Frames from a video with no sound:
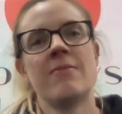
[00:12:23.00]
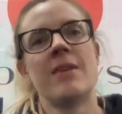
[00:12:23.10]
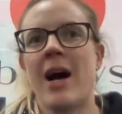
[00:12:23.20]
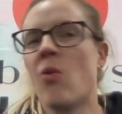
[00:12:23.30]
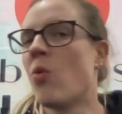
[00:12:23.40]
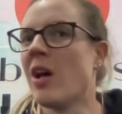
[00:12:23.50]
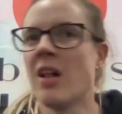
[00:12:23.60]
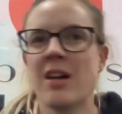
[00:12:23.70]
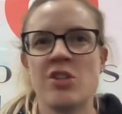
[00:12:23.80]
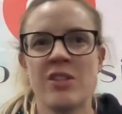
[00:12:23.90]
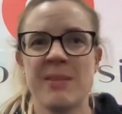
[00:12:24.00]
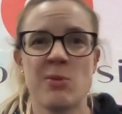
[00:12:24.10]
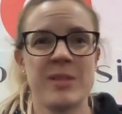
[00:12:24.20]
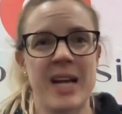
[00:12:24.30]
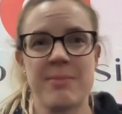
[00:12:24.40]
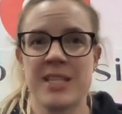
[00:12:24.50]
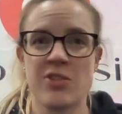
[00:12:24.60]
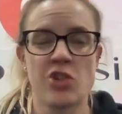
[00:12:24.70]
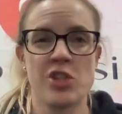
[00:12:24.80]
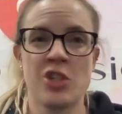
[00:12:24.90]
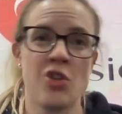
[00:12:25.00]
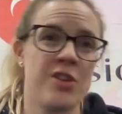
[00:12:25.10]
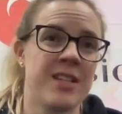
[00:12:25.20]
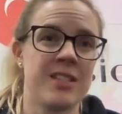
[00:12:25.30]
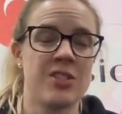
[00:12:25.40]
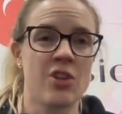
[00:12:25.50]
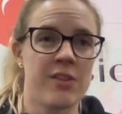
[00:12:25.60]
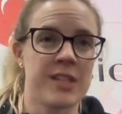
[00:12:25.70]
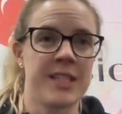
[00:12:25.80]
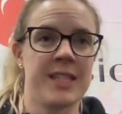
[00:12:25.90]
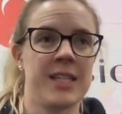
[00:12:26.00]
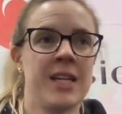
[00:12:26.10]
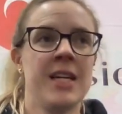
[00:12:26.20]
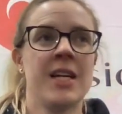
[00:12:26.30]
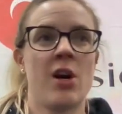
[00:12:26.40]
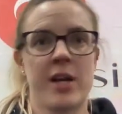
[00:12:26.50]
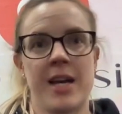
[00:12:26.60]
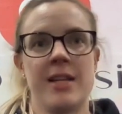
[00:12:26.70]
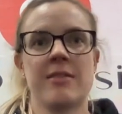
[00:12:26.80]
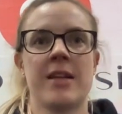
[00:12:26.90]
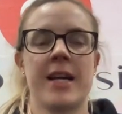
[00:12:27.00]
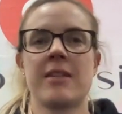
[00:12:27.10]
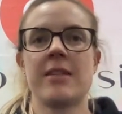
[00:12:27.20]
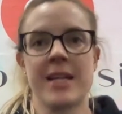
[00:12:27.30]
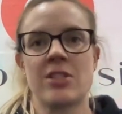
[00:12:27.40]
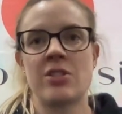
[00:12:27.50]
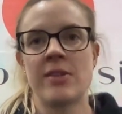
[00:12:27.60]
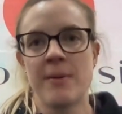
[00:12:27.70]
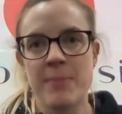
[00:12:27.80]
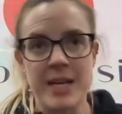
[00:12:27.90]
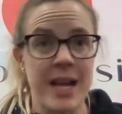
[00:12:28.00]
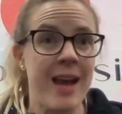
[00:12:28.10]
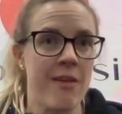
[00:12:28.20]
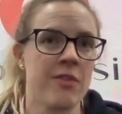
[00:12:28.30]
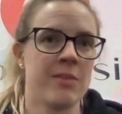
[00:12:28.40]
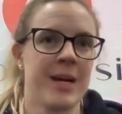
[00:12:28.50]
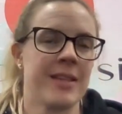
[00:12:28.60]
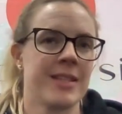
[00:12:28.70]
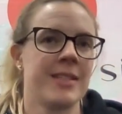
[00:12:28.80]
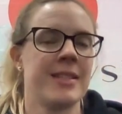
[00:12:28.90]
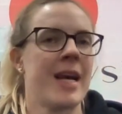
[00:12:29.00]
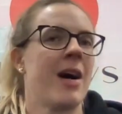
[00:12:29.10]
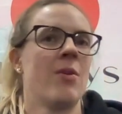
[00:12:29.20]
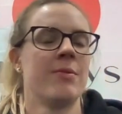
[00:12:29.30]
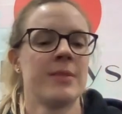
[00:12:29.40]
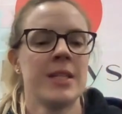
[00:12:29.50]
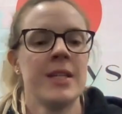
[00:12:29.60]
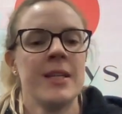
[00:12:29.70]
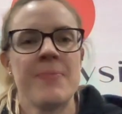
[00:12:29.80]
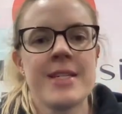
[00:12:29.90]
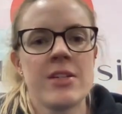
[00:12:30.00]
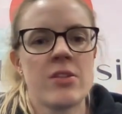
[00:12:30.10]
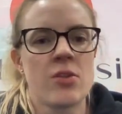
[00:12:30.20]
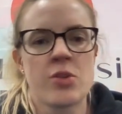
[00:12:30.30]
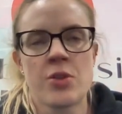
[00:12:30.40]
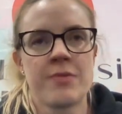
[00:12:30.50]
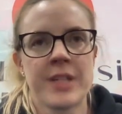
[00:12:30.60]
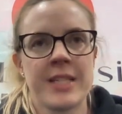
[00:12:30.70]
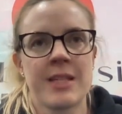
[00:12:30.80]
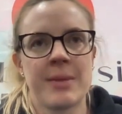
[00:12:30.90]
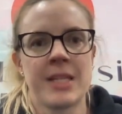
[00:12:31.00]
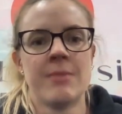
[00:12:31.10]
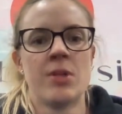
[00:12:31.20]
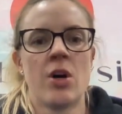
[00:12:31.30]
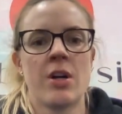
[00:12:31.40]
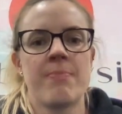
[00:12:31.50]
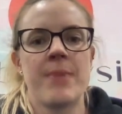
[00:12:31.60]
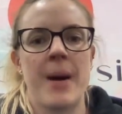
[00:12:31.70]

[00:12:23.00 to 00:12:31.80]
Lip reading: How well do you seem to adapt to introducing new things historically? Okay, like let's be careful about this now. I did sort of link something in the blog.